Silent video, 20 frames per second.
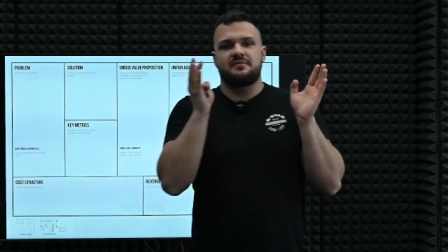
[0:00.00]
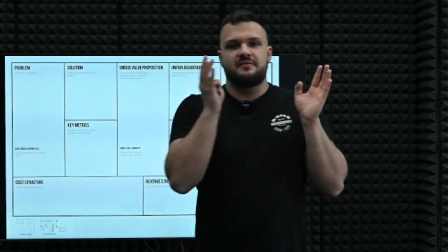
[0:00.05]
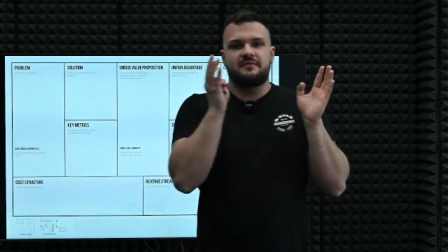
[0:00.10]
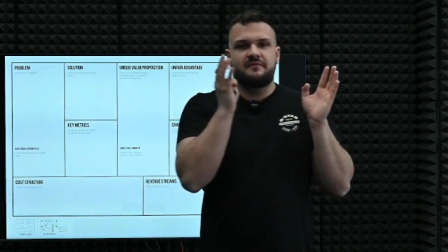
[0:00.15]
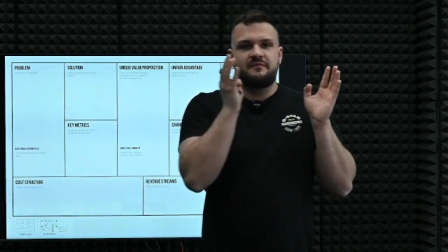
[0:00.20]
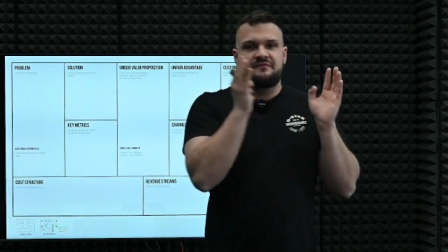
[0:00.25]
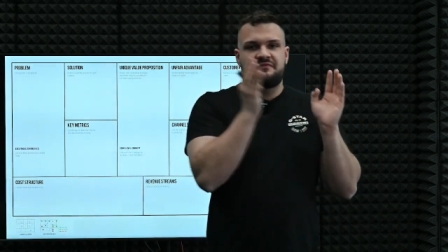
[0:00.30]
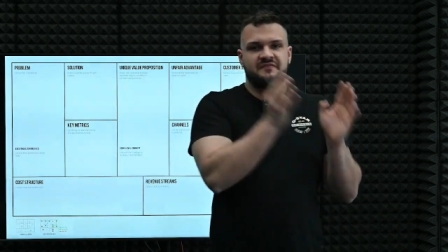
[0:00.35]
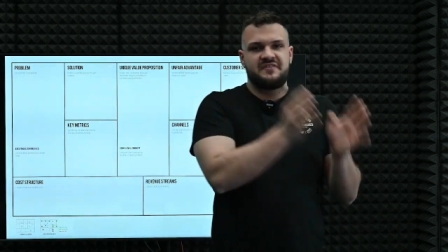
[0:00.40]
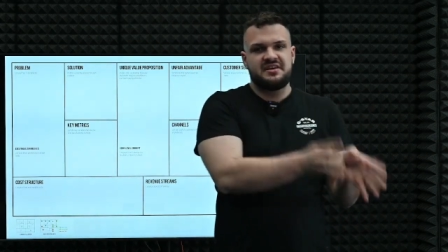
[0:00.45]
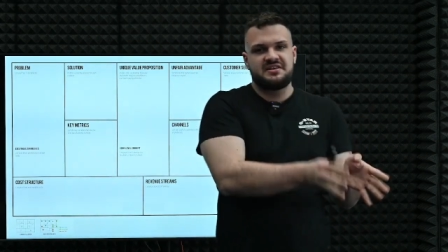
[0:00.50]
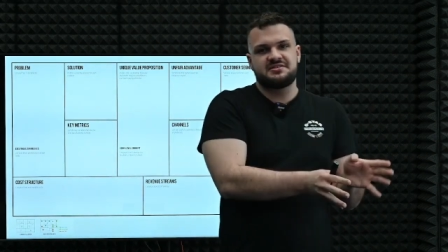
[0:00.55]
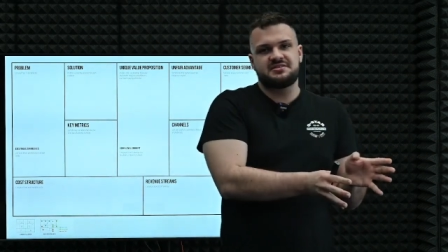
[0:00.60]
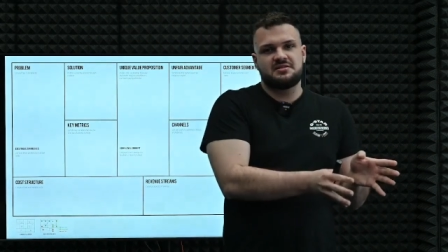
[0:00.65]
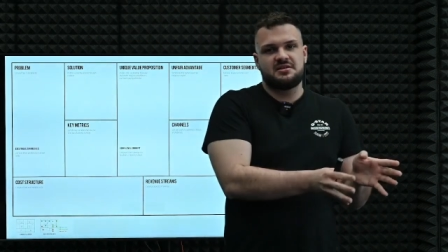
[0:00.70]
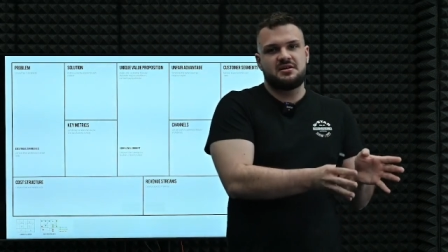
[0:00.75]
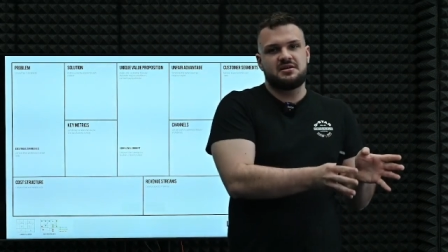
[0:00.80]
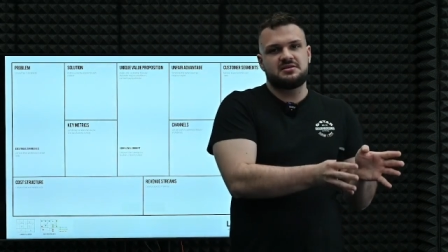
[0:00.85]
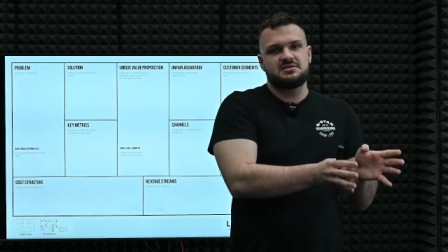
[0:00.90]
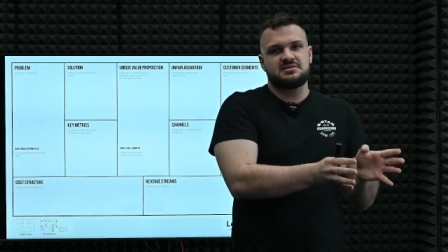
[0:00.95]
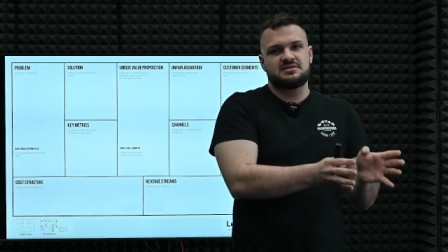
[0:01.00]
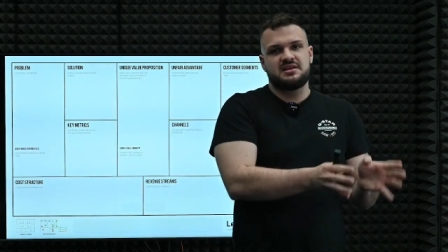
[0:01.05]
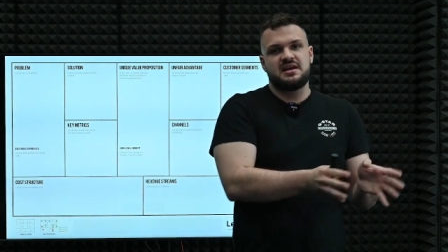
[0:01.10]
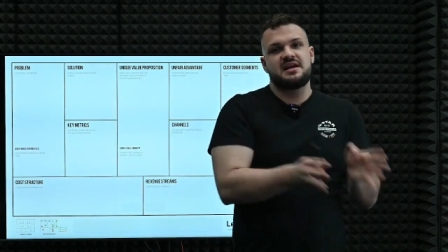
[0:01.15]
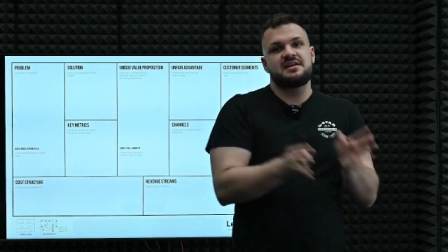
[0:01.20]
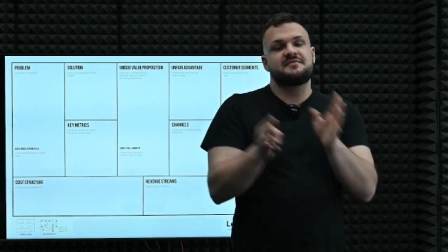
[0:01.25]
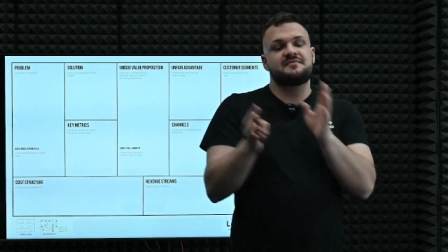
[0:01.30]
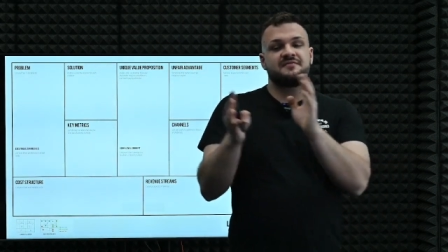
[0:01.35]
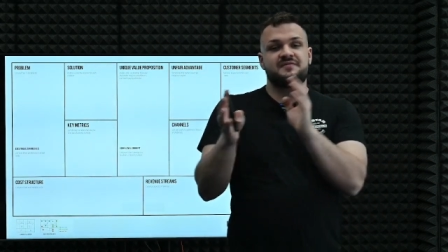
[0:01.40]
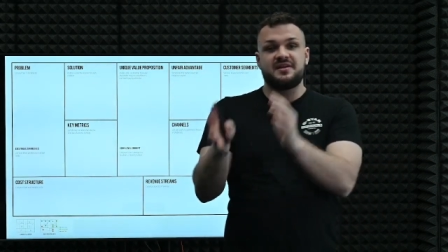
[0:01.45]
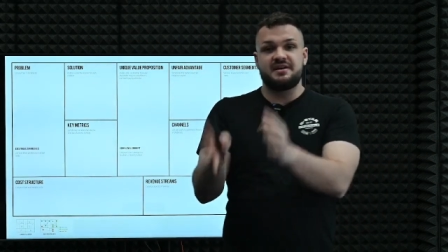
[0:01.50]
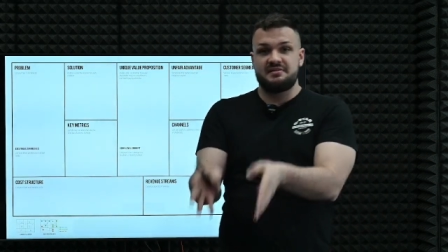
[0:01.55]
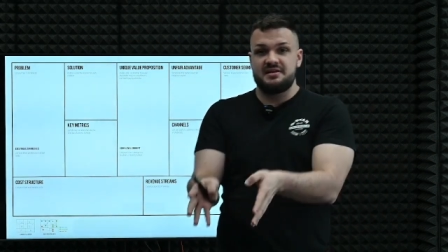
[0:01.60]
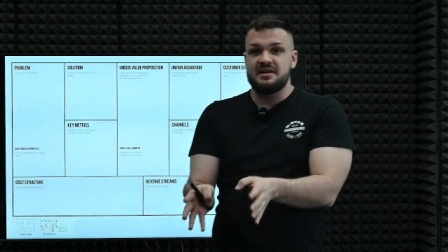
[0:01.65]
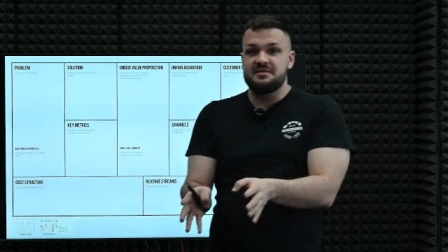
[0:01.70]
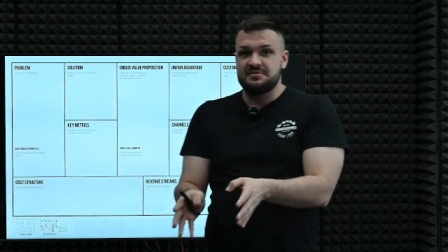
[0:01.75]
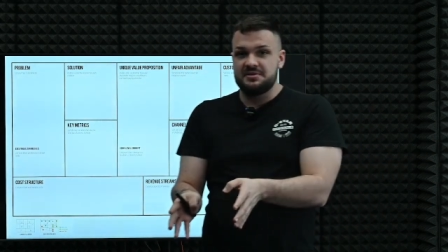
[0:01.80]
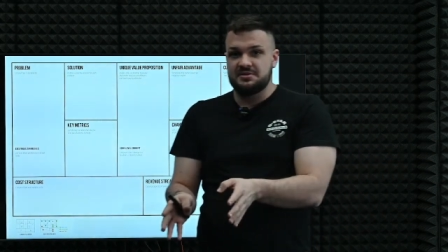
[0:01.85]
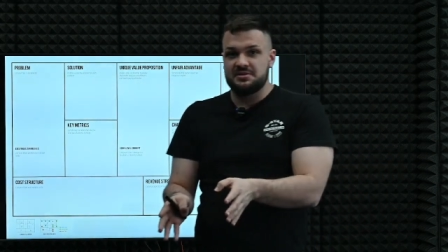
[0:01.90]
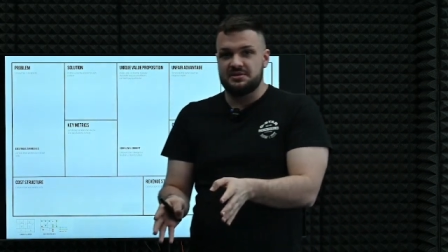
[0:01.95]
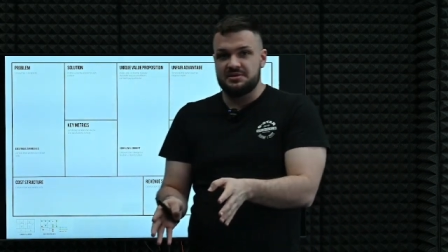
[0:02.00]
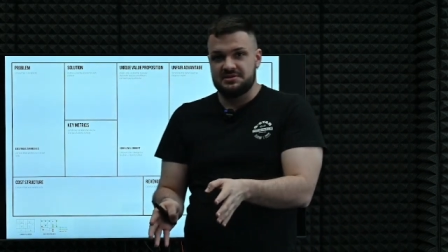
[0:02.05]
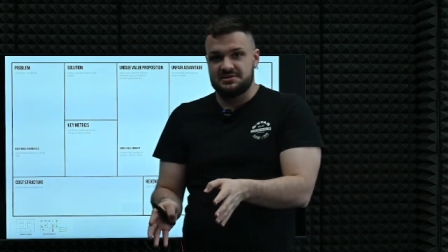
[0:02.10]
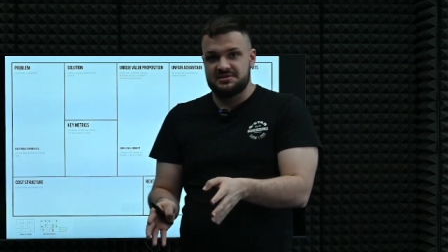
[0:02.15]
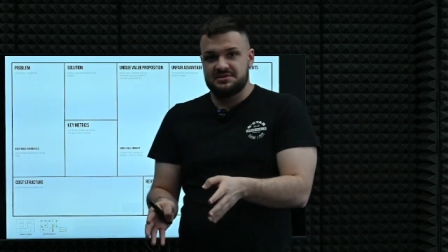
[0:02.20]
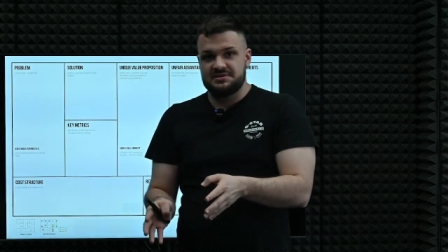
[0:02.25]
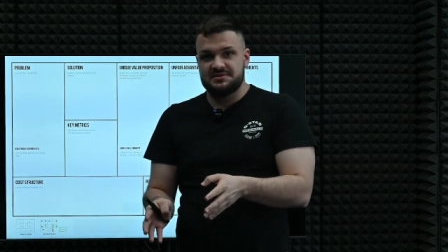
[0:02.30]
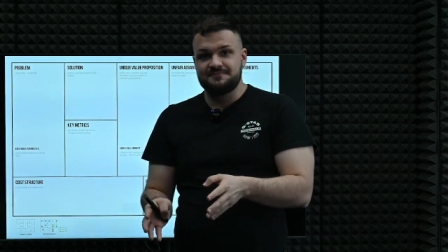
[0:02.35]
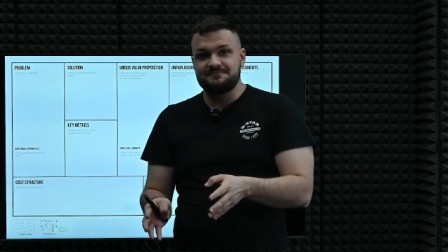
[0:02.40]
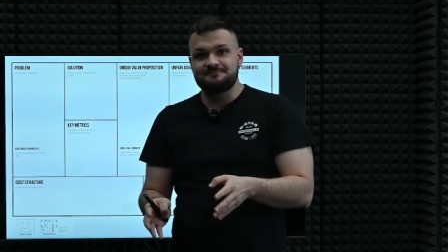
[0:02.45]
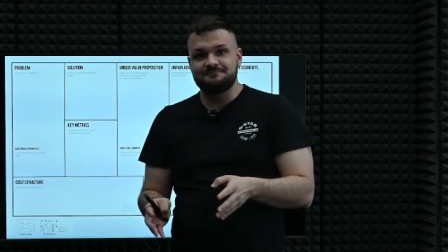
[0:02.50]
fixed cost and variable costs.